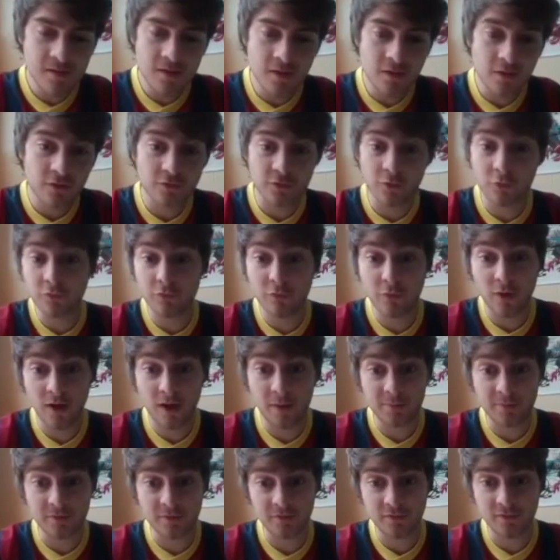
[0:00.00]
so few
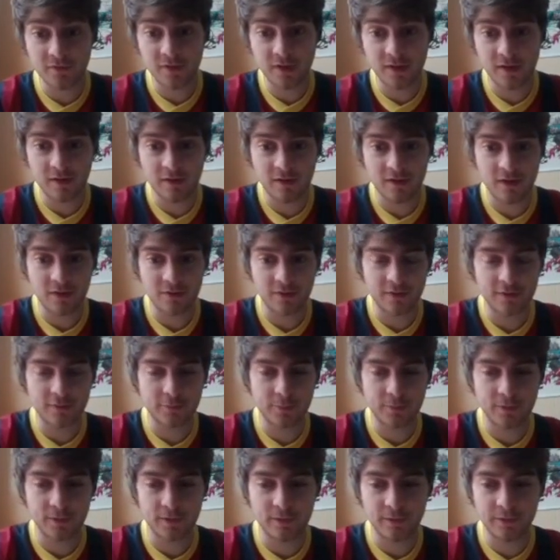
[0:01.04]
options that I think it's
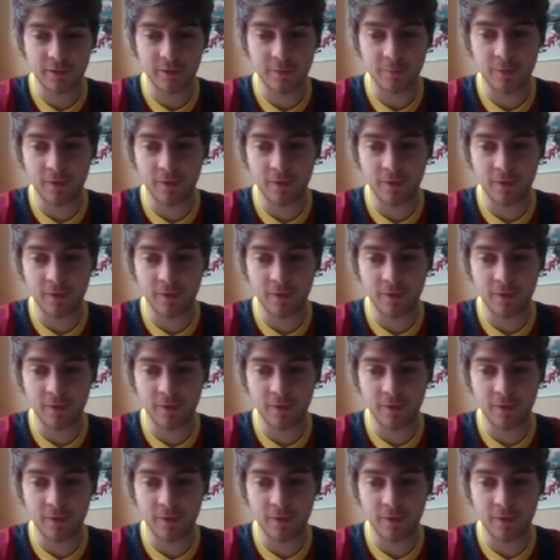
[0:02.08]
pretty clear.